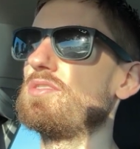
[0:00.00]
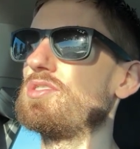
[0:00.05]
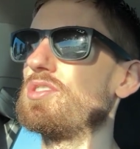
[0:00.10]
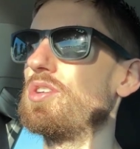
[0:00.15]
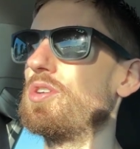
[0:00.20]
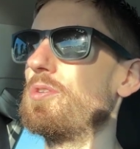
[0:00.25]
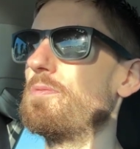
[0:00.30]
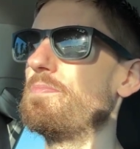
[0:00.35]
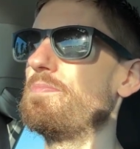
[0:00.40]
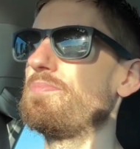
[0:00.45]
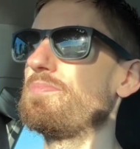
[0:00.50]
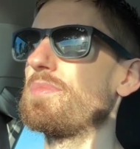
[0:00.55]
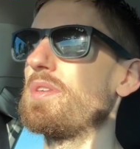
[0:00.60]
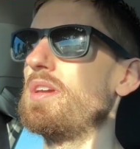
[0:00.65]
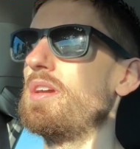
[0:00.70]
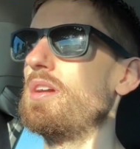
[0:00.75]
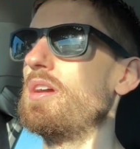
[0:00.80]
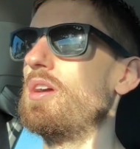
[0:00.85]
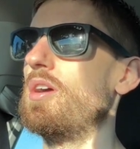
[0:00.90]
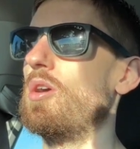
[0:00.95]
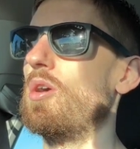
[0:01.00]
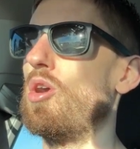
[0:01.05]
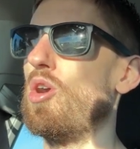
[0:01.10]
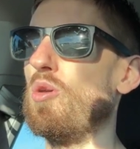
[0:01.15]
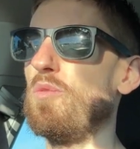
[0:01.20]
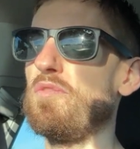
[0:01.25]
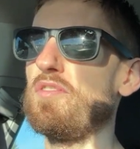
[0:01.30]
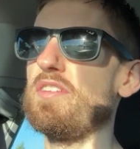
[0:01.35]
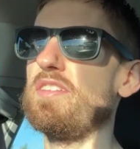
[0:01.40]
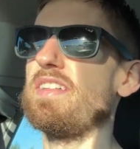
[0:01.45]
So
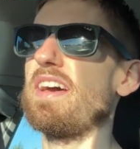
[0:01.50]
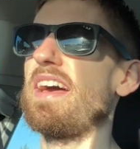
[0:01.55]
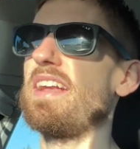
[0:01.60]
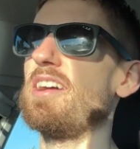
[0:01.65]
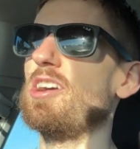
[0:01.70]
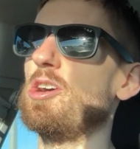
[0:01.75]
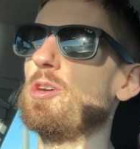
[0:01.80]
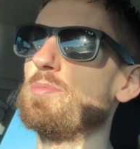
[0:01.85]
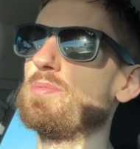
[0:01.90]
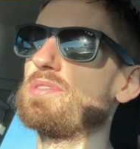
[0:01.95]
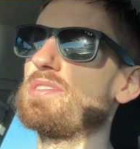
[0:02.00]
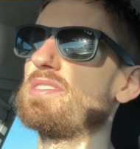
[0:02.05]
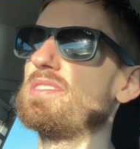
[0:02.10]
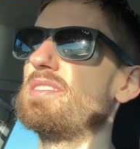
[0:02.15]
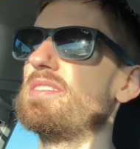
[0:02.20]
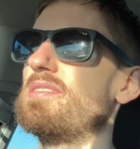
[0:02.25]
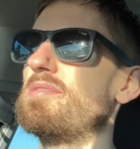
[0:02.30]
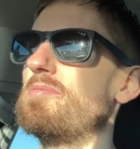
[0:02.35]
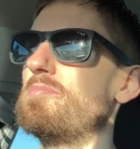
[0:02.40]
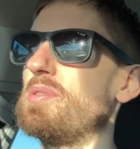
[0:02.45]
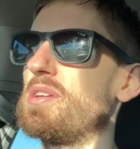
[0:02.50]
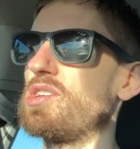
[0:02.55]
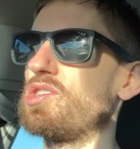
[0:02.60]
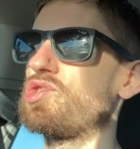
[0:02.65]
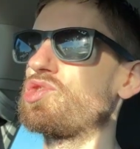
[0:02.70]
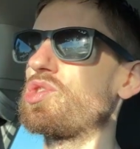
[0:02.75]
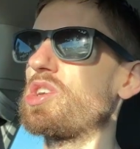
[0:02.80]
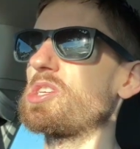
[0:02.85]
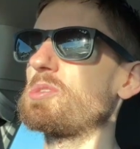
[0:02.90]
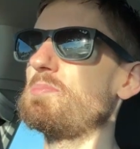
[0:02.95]
hopefully that helps,
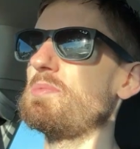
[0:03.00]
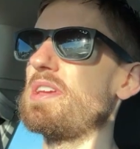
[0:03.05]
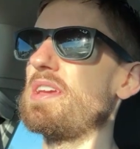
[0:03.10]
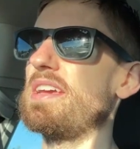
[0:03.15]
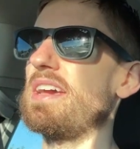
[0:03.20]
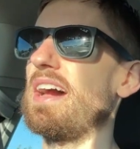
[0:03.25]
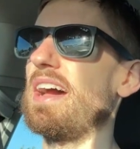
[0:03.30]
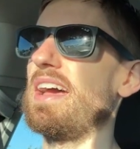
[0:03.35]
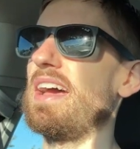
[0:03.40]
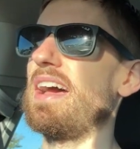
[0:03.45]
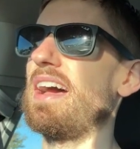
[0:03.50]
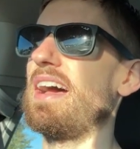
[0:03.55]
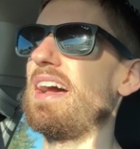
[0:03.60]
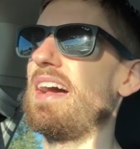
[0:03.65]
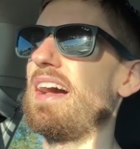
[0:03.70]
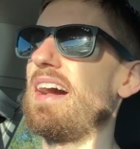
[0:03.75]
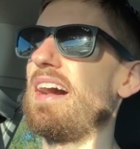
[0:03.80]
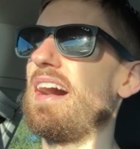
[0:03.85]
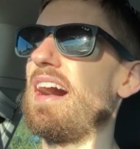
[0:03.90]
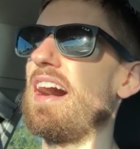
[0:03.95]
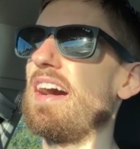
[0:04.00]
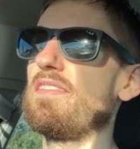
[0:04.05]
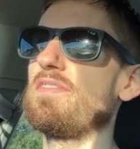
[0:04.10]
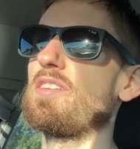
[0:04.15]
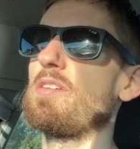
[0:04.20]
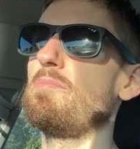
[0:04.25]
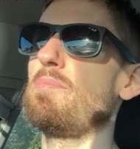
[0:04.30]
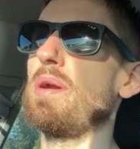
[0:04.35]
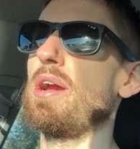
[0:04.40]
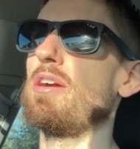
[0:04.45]
because trust me, I've
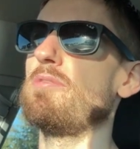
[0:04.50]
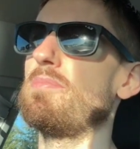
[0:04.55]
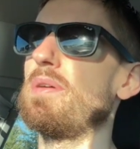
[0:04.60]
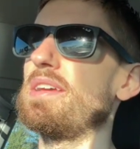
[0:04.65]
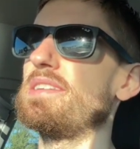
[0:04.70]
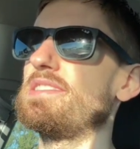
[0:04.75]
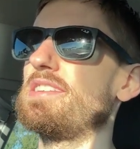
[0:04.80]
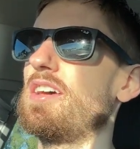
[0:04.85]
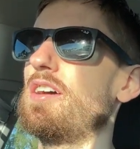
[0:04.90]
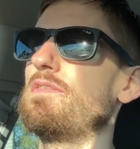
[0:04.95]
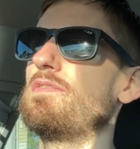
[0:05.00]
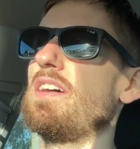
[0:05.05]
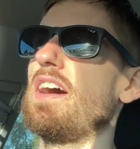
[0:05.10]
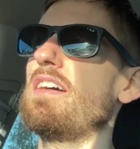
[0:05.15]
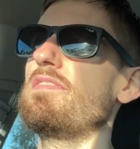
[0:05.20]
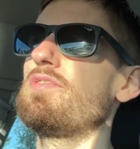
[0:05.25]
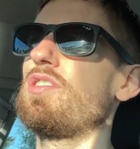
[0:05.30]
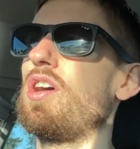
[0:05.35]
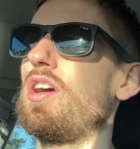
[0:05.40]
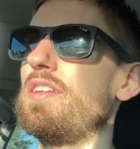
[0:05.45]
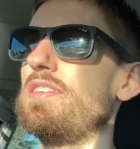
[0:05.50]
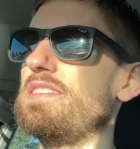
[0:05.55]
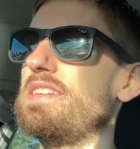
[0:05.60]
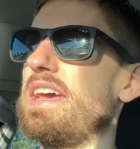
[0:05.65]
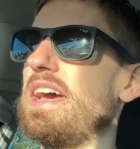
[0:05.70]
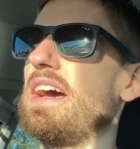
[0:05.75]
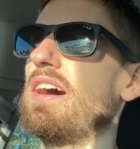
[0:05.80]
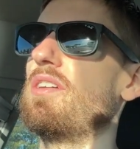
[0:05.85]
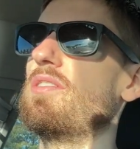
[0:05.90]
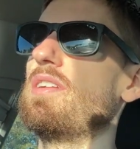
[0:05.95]
compared myself, I've gotten
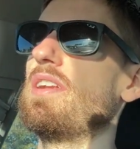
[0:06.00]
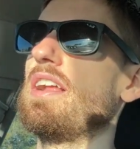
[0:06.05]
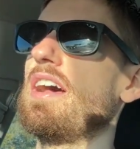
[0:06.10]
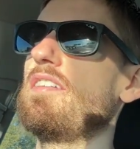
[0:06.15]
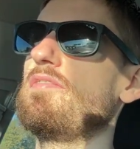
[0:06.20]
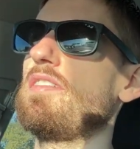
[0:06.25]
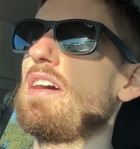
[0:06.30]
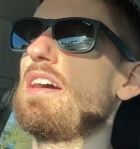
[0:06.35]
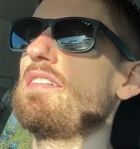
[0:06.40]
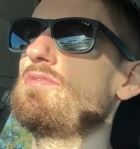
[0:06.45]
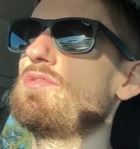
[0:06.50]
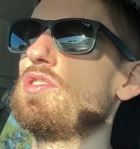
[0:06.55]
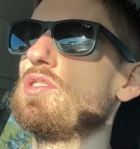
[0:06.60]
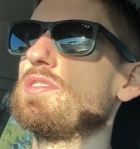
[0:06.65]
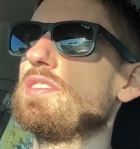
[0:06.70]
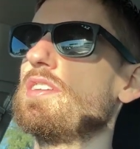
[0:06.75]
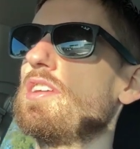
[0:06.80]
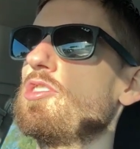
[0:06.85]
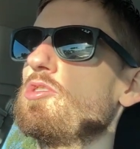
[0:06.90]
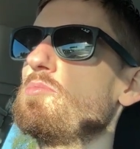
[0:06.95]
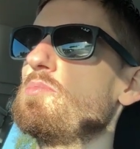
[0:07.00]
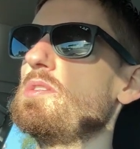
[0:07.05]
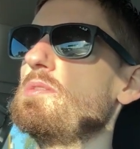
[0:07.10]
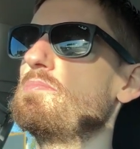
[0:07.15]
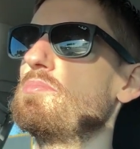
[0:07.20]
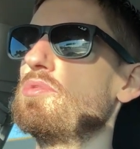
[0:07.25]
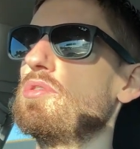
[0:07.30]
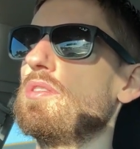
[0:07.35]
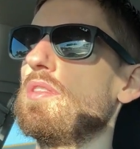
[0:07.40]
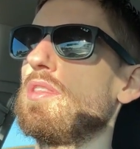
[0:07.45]
down, and I've looked at other
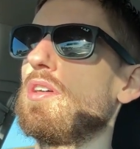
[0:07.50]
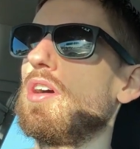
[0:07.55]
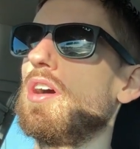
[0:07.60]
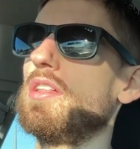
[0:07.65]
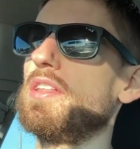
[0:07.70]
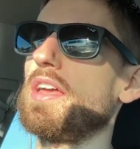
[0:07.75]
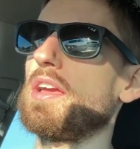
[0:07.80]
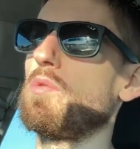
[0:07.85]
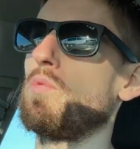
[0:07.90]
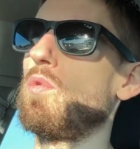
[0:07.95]
people and thought, like,